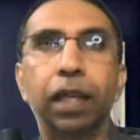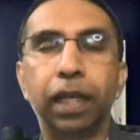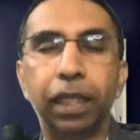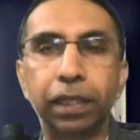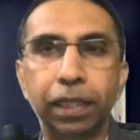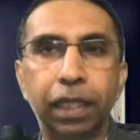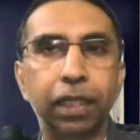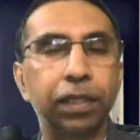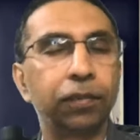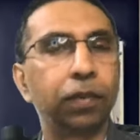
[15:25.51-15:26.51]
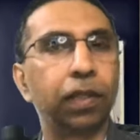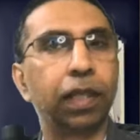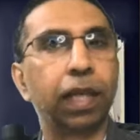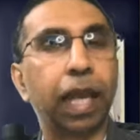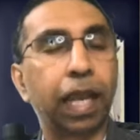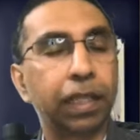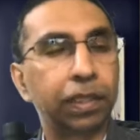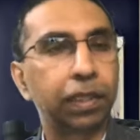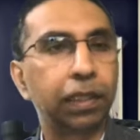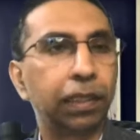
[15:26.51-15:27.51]
A stands for
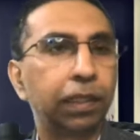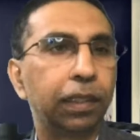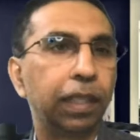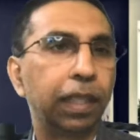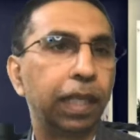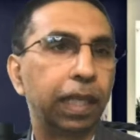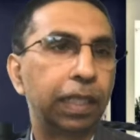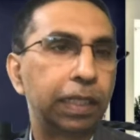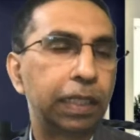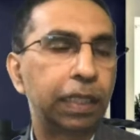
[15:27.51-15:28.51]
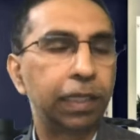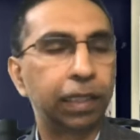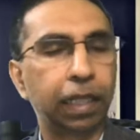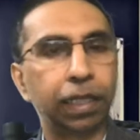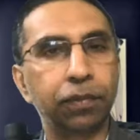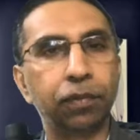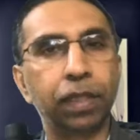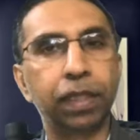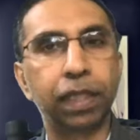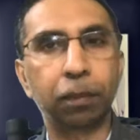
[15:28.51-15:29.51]
action. ST stands
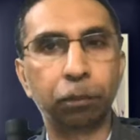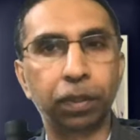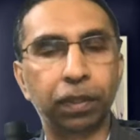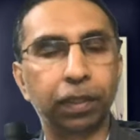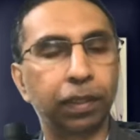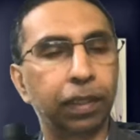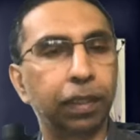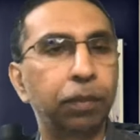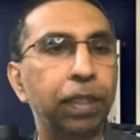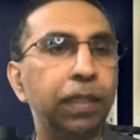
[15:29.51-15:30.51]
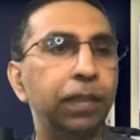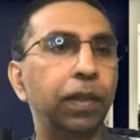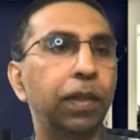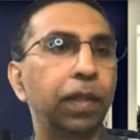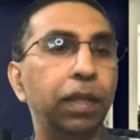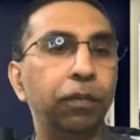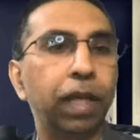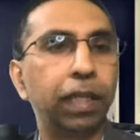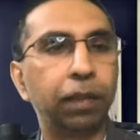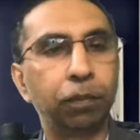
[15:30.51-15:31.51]
for step. That means that
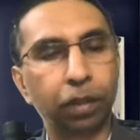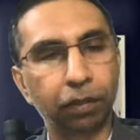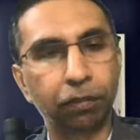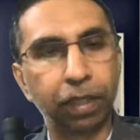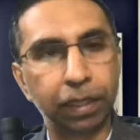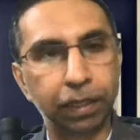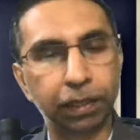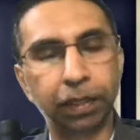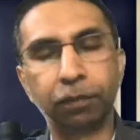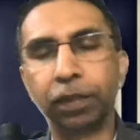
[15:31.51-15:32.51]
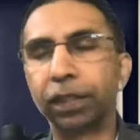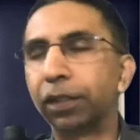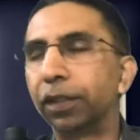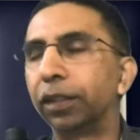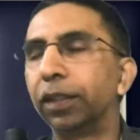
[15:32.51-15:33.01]
invite them to a feast. That means